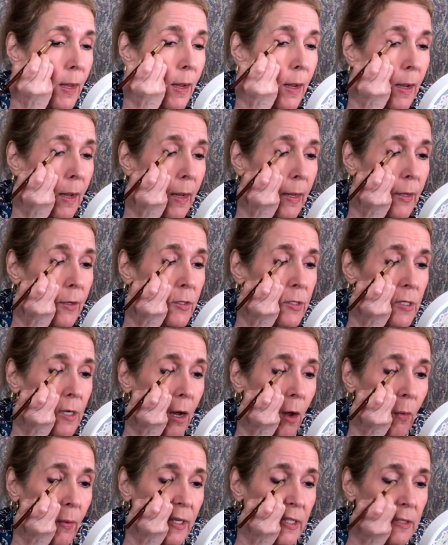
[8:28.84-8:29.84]
I used to
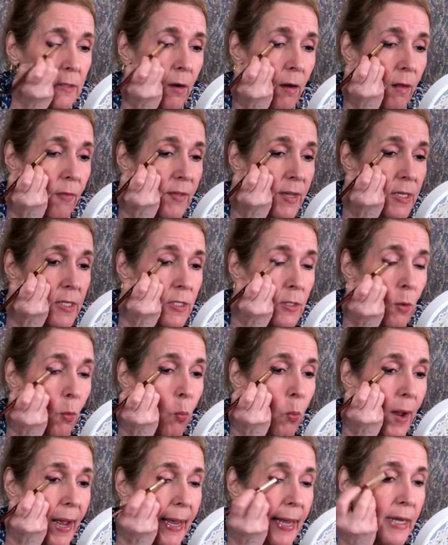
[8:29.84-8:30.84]
always call this the
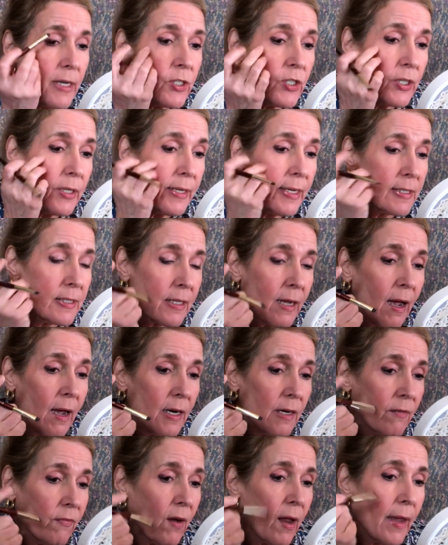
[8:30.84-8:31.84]
wedge, and it's
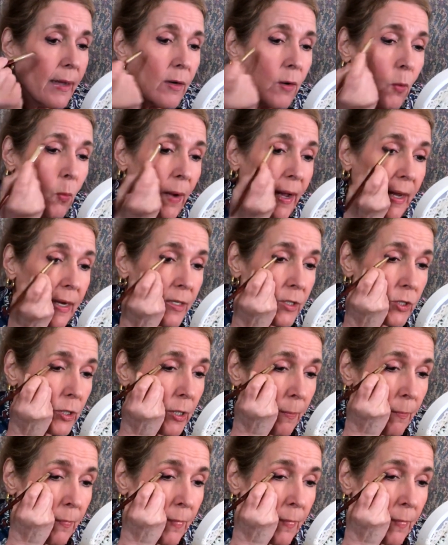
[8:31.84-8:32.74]
kind of like a wedge.